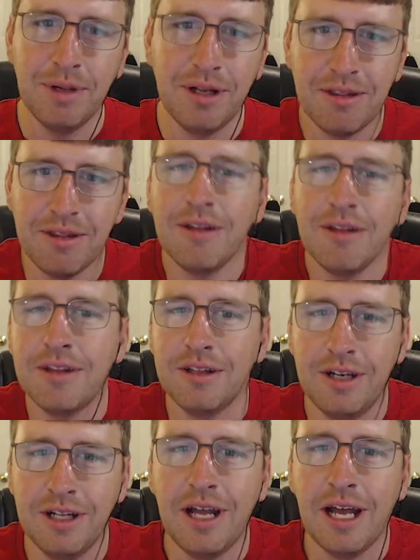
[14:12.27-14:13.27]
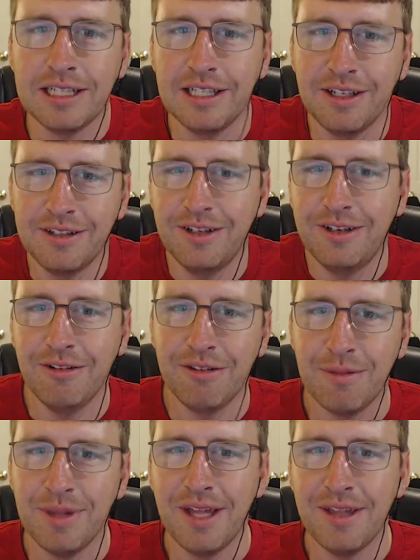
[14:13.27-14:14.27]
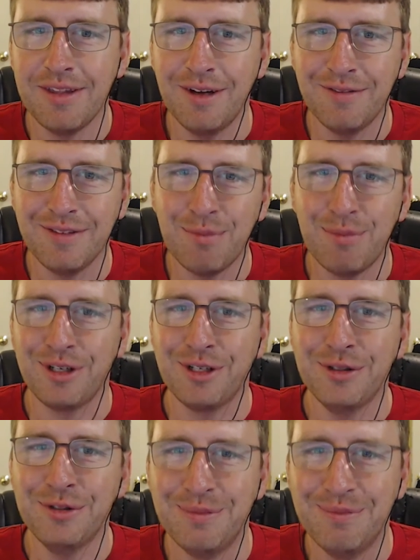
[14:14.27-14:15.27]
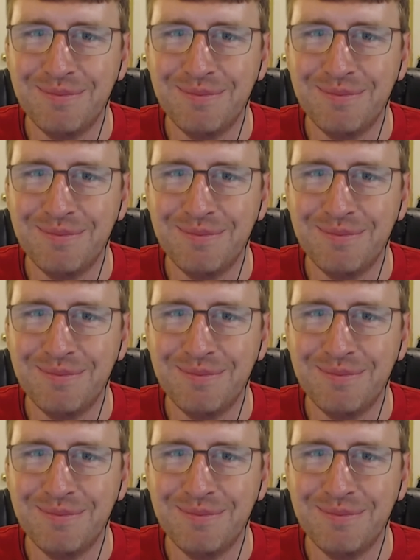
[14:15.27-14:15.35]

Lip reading: But it's nice that you did actually get to do some of that stuff. That's pretty cool.